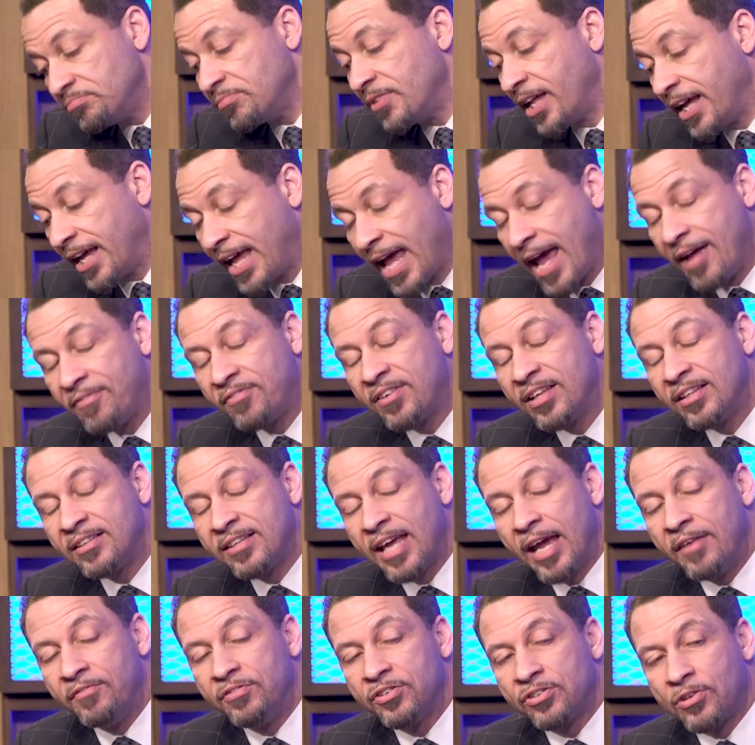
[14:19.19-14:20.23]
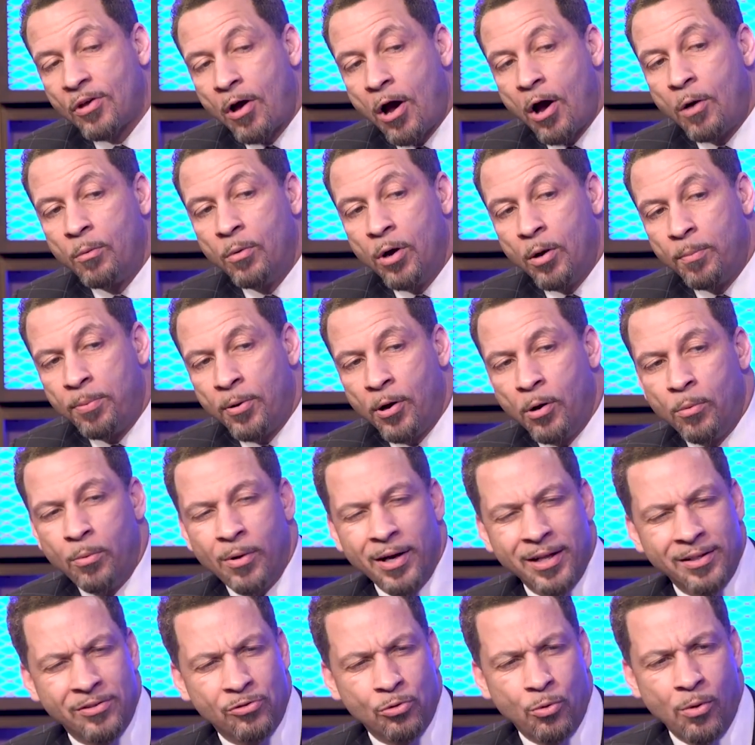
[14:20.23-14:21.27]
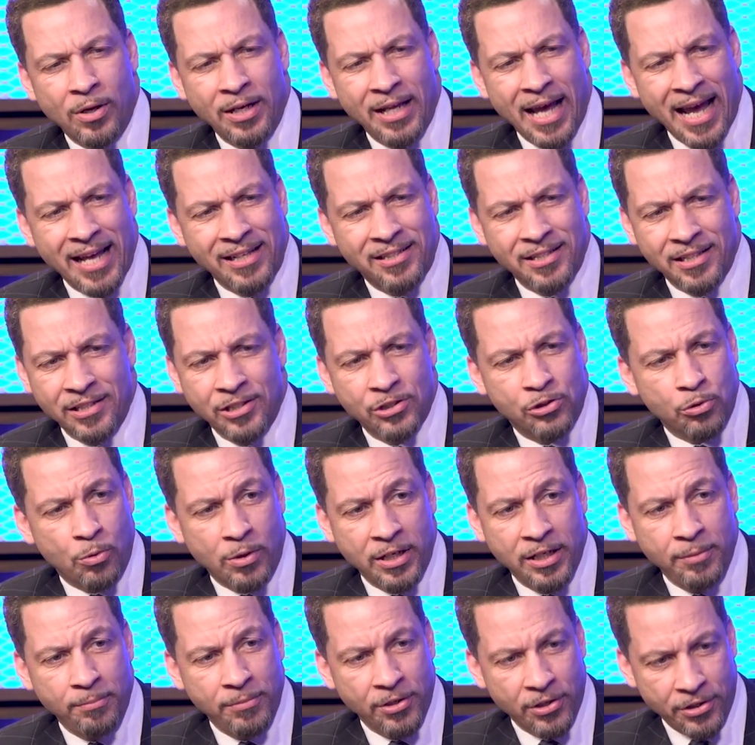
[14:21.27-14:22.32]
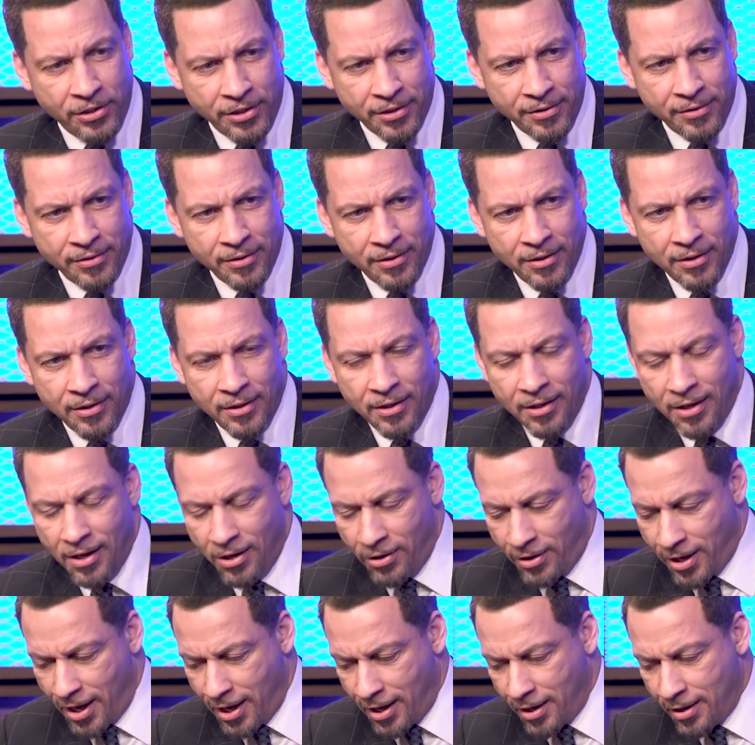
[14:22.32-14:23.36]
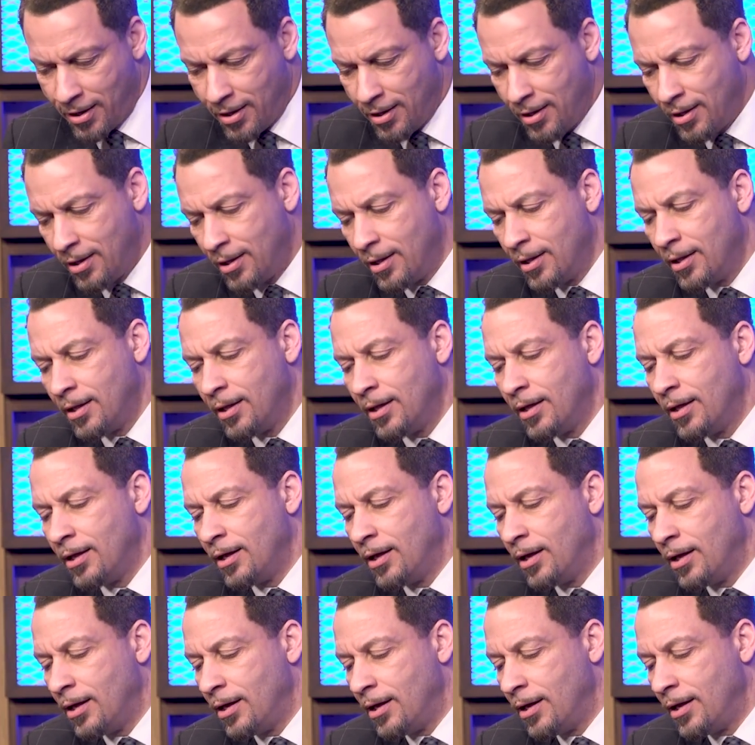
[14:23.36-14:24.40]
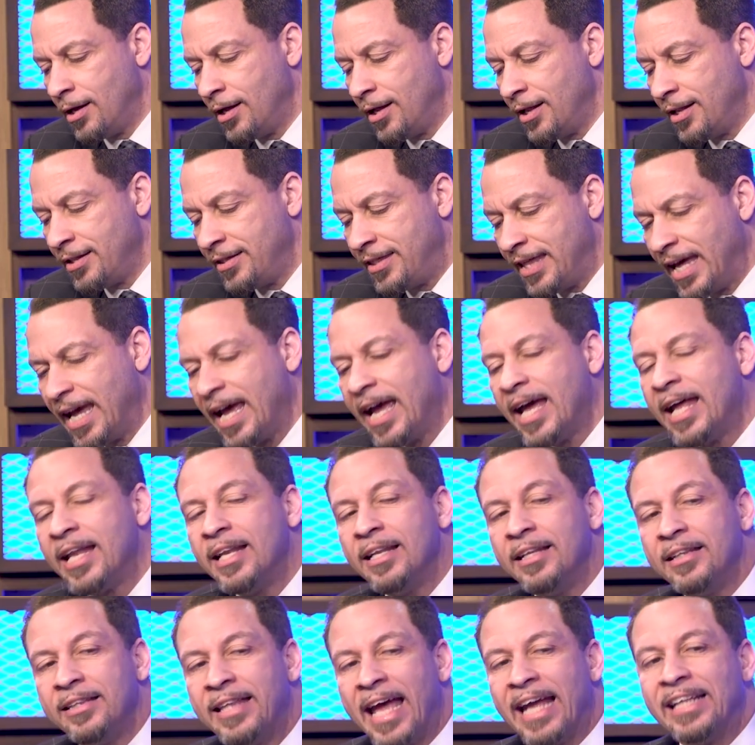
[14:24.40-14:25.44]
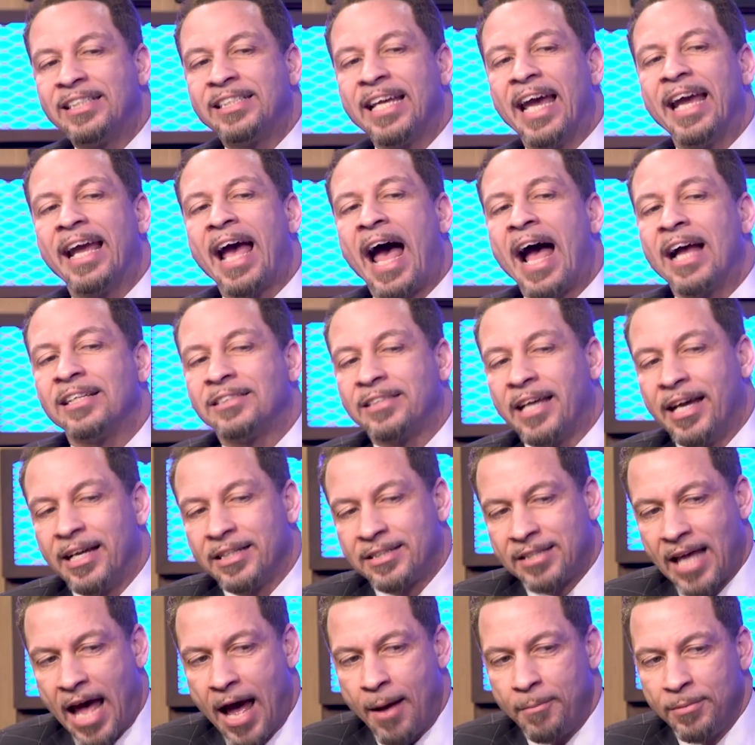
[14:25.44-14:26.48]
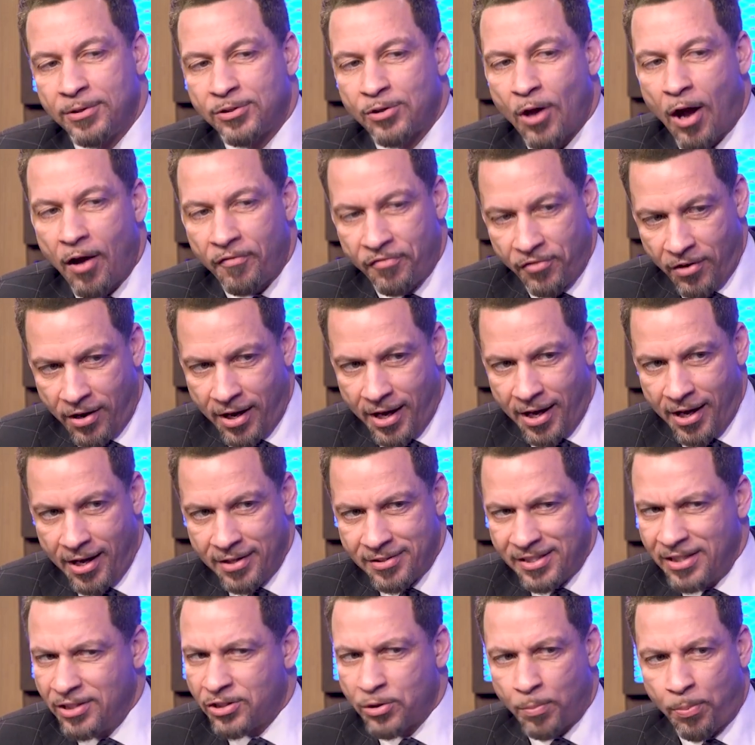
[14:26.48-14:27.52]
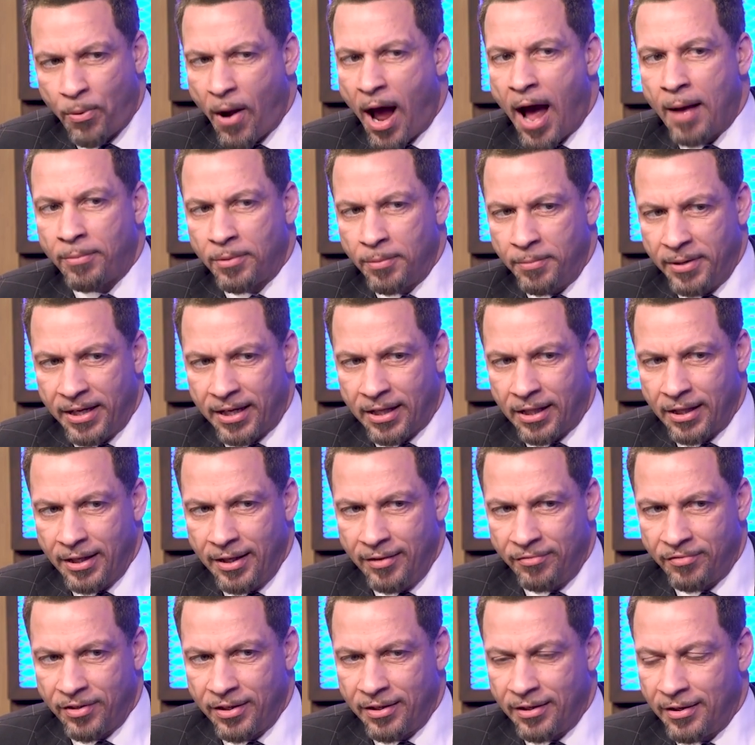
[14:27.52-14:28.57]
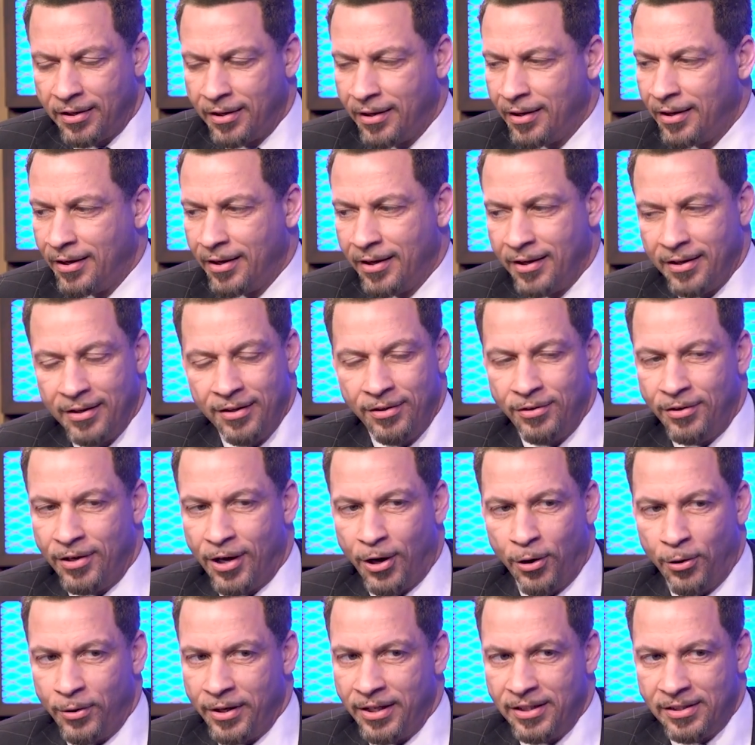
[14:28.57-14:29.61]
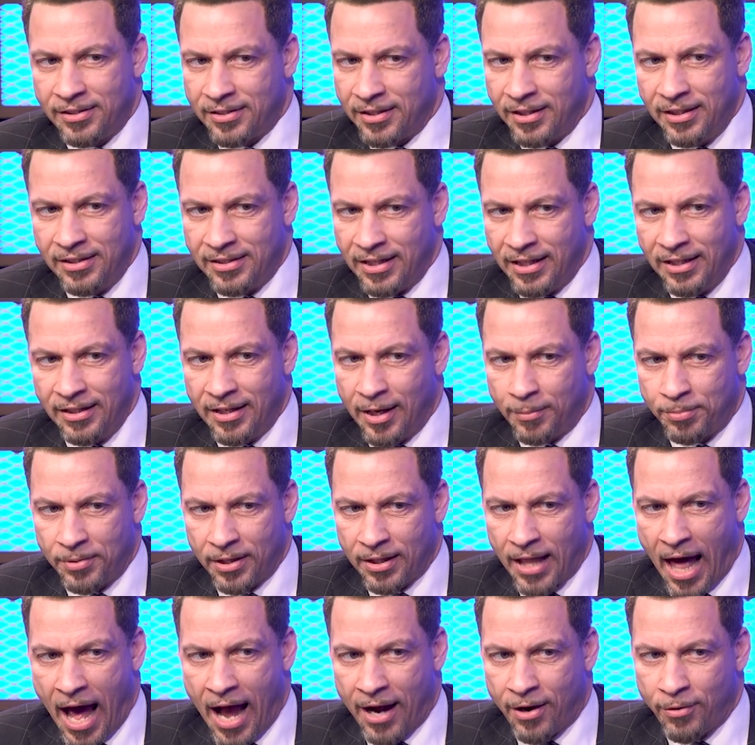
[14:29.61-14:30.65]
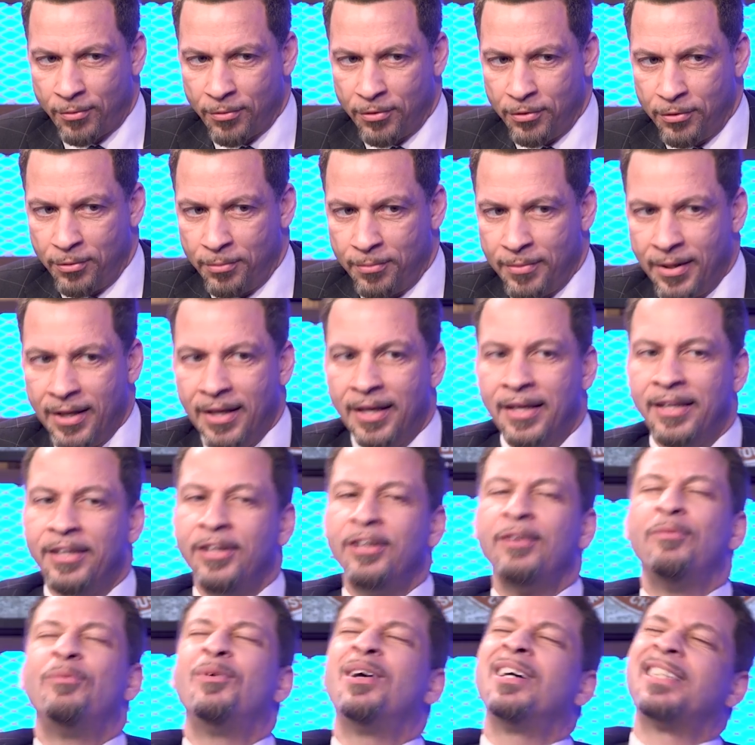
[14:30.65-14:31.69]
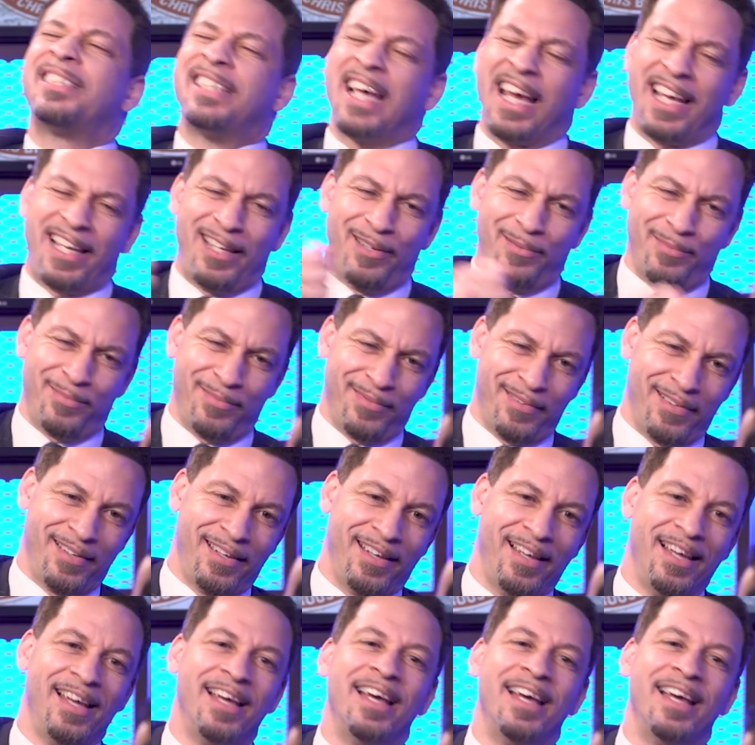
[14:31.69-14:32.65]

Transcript: they gave Kentavious Caldwell Pope what 20, 18 to 20 18, million. 18 for a year. Okay. Yeah. Then they take Isaiah Thomas off your hands. He's a problem in Cleveland. You know he's he's eating up the locker room. You, we'll take him. Yeah.